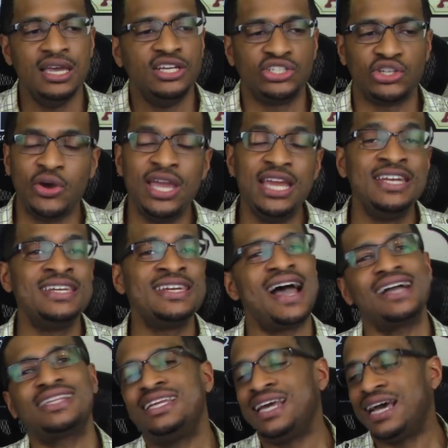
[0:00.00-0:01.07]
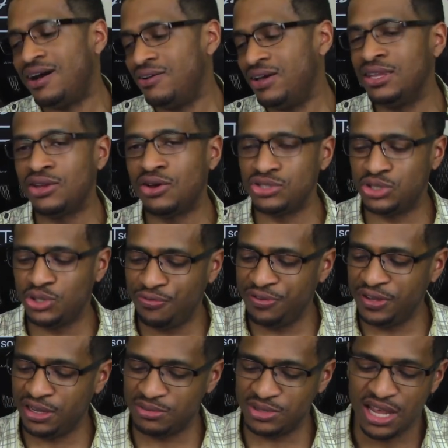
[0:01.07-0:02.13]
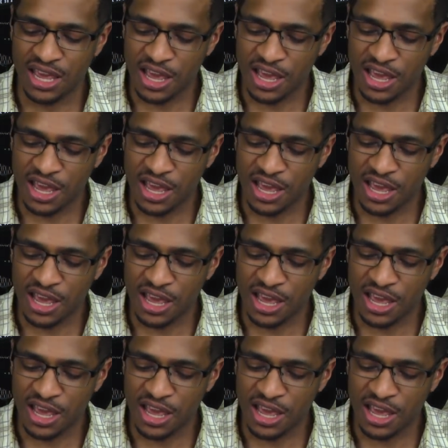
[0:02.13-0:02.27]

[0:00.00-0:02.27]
So he knocked it out in those two films.